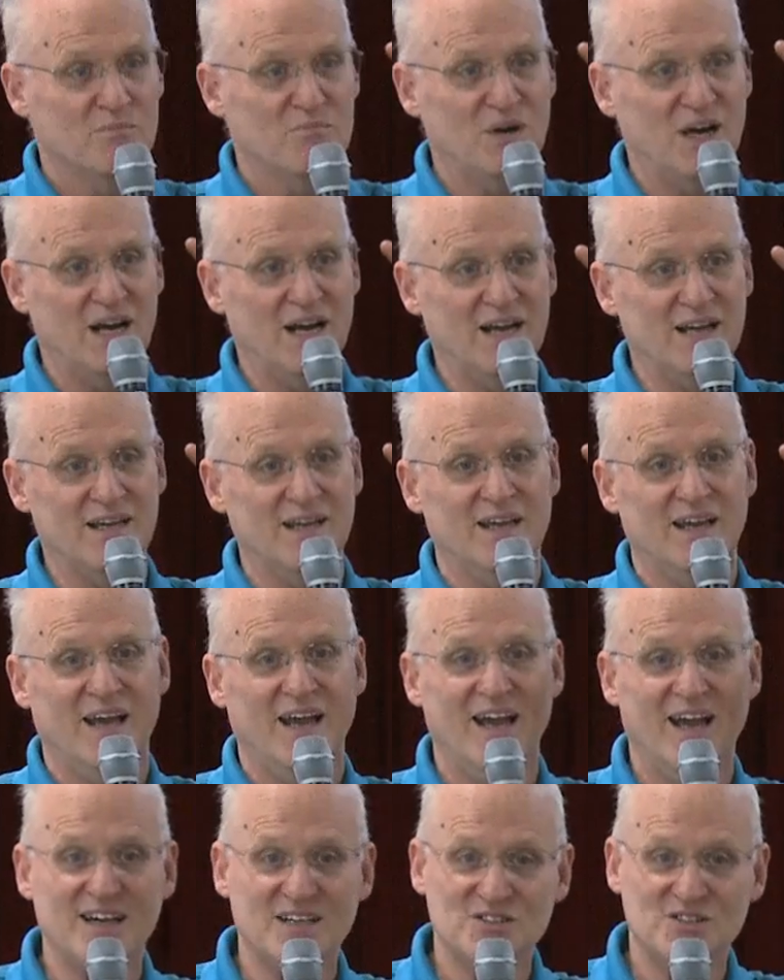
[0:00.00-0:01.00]
by
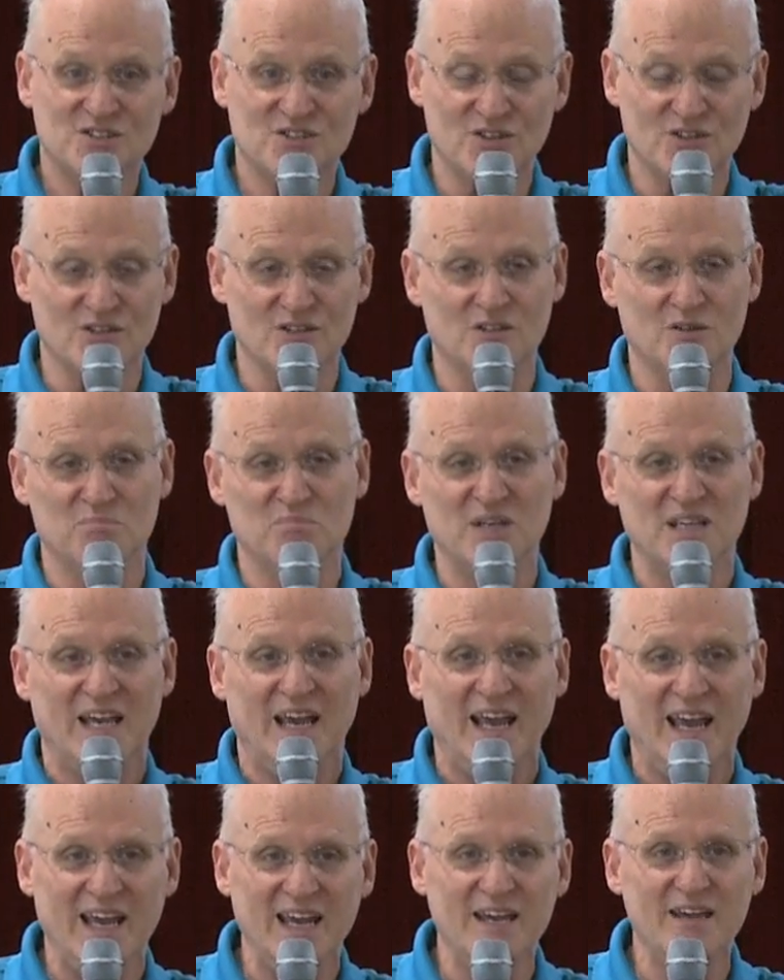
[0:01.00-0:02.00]
external
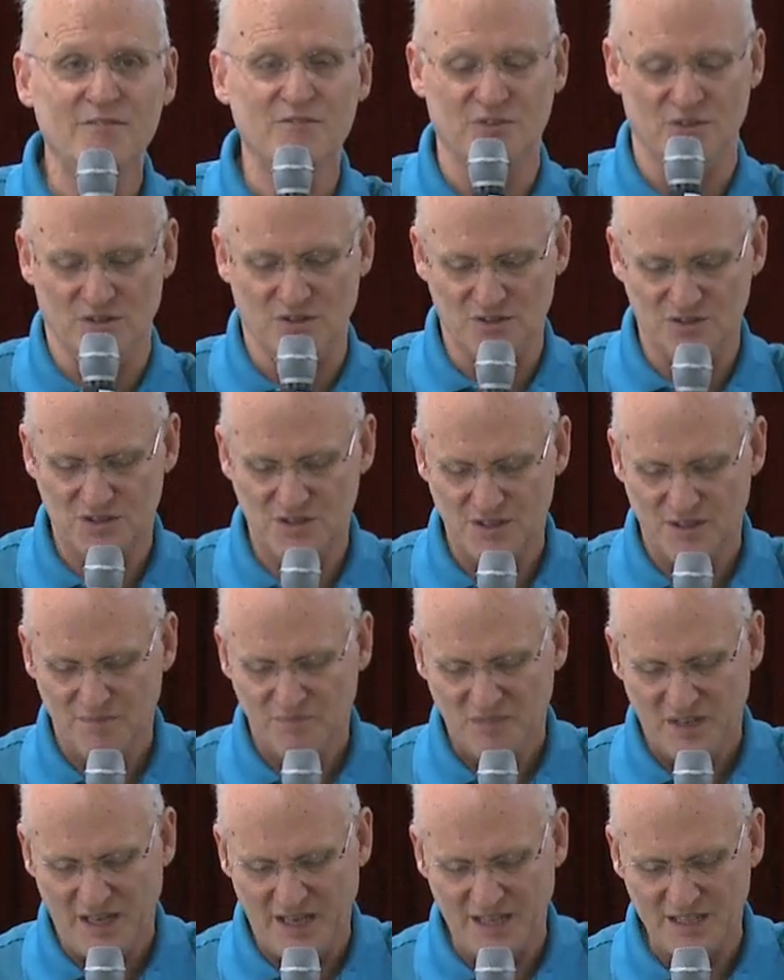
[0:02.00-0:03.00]
behaviors
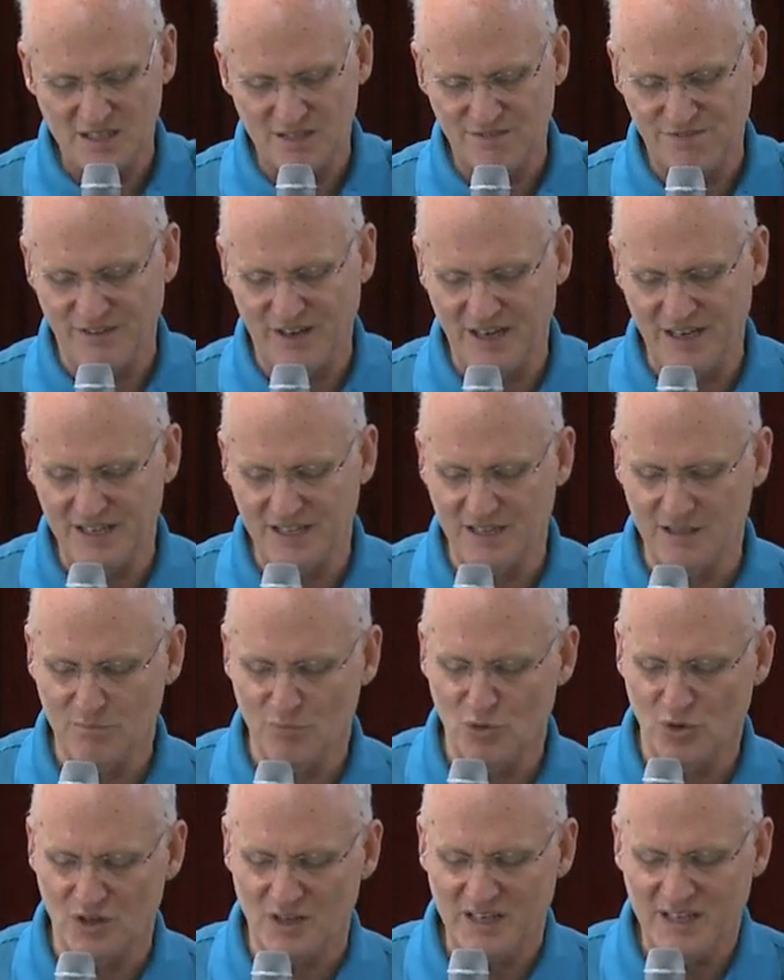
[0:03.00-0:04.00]
and defining it
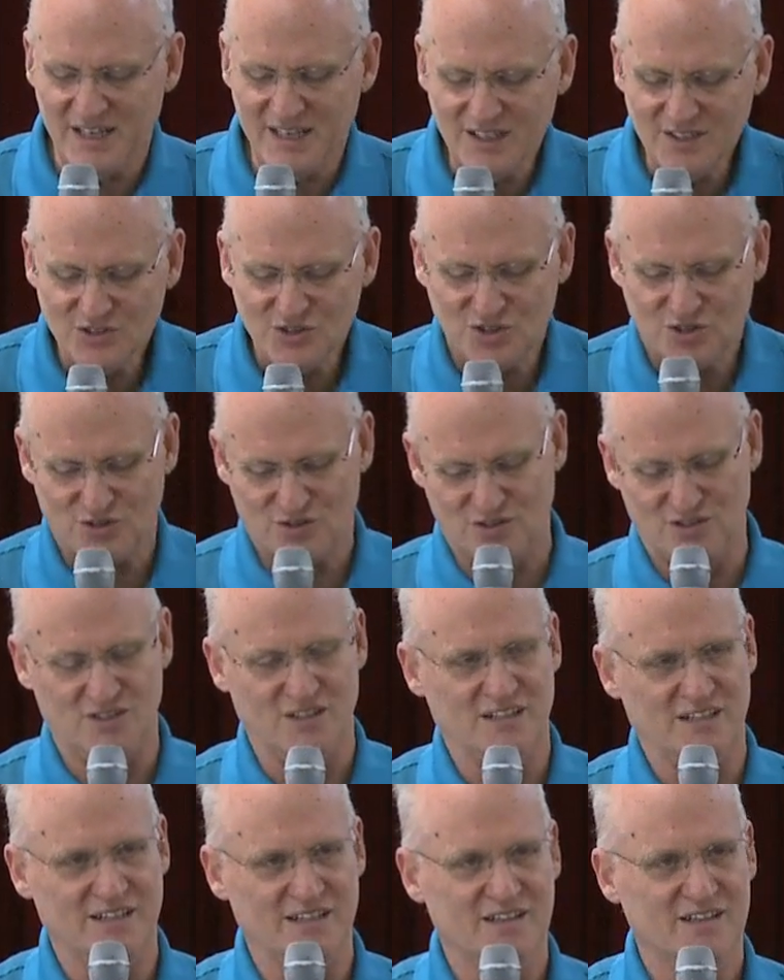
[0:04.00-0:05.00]
more
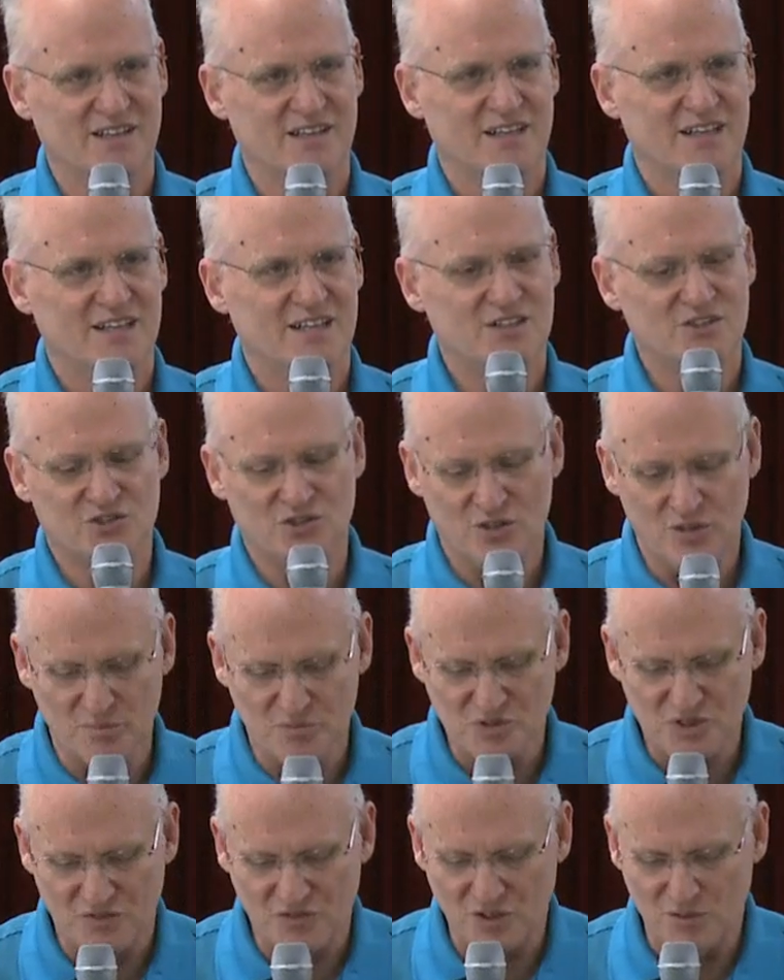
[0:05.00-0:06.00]
internally in
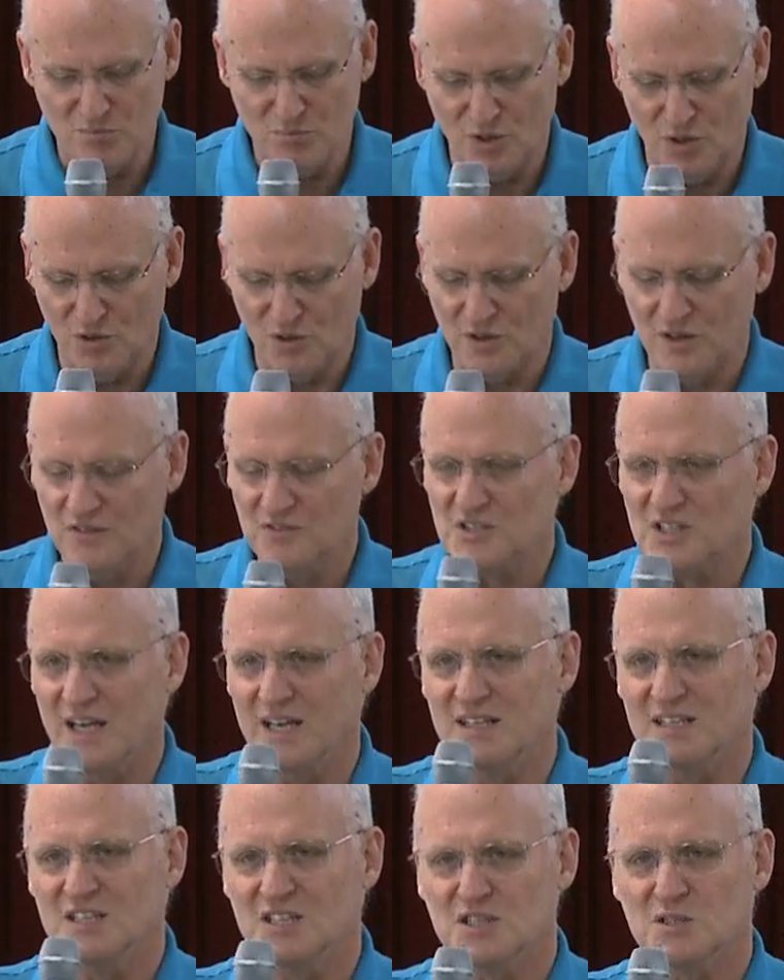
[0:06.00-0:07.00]
terms of the motives
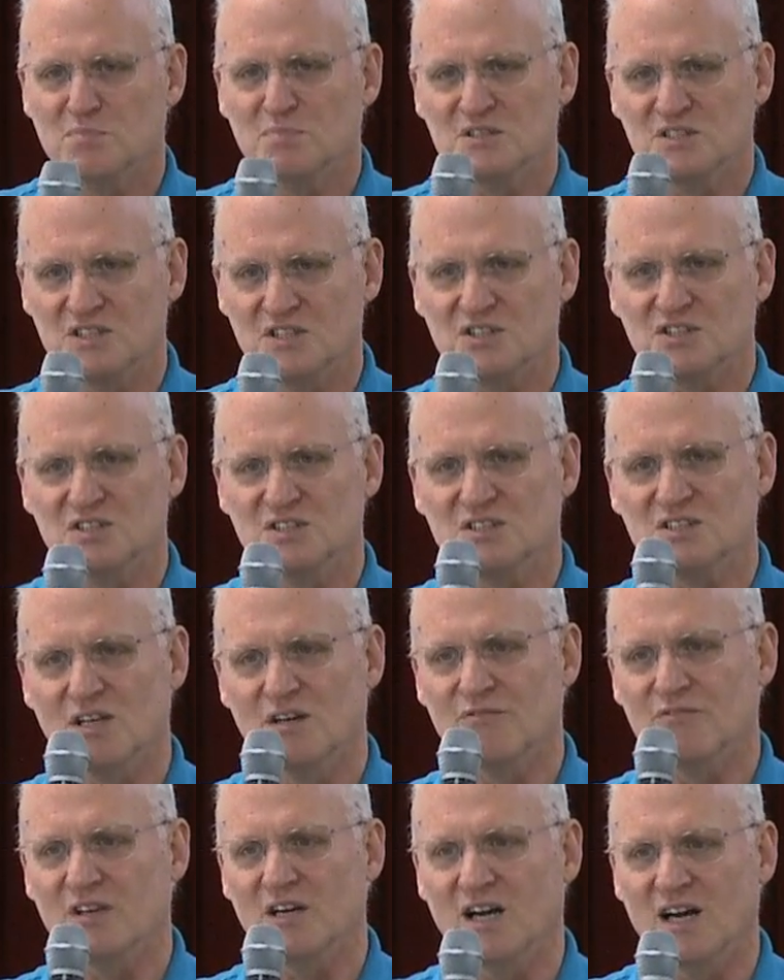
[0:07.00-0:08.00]
and dispositions
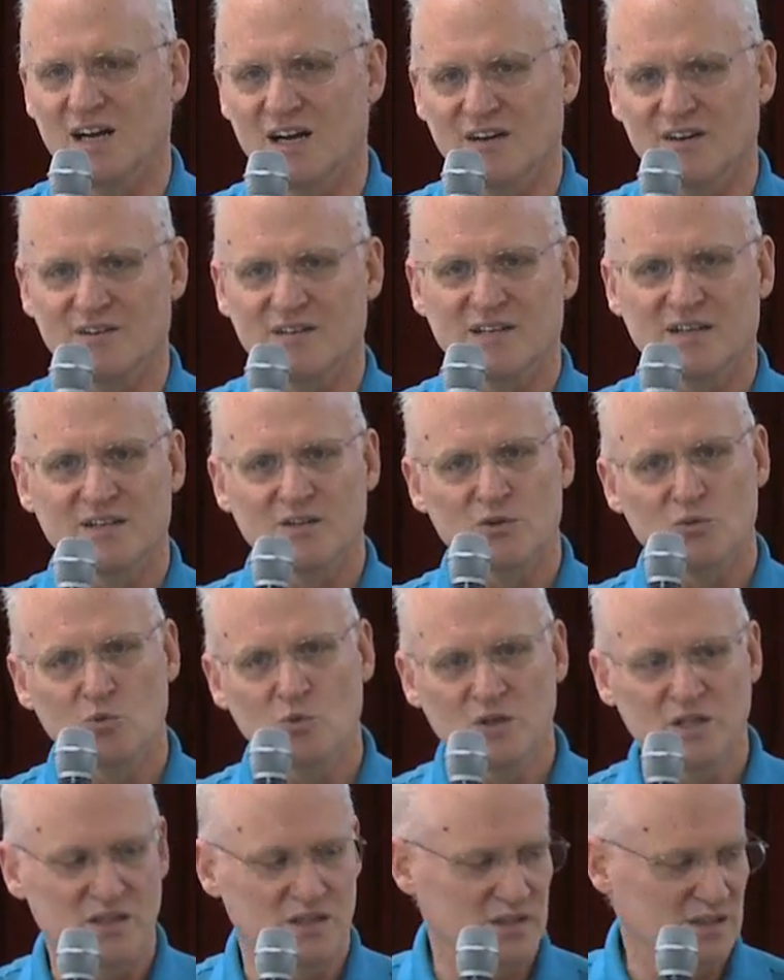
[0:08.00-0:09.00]
of the heart and the
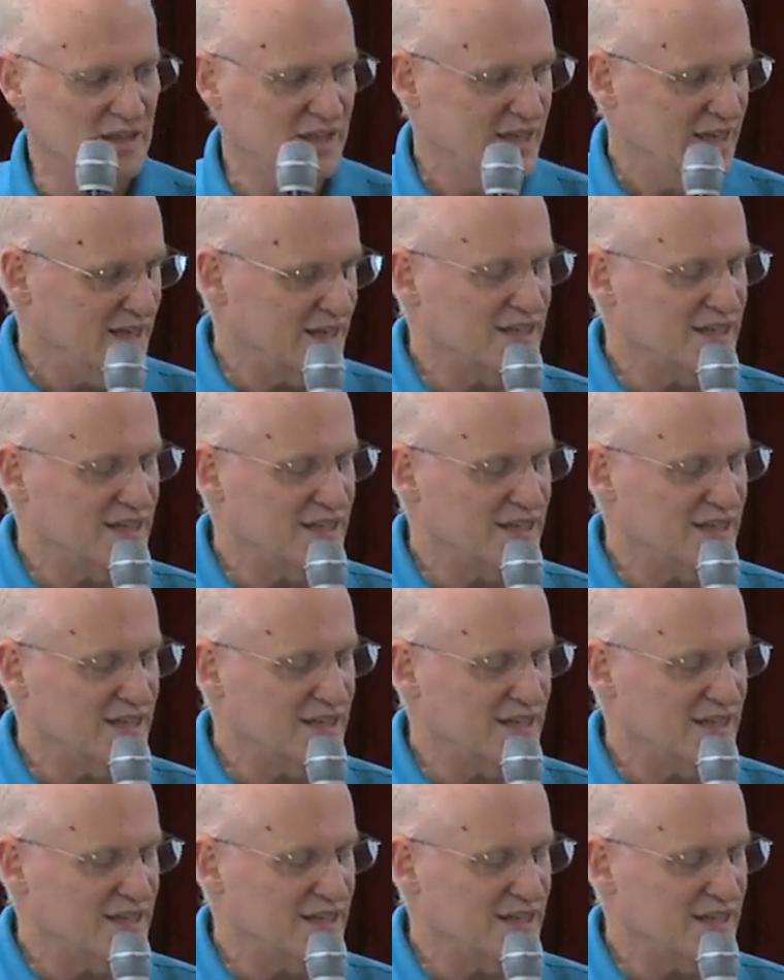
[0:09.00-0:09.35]
will.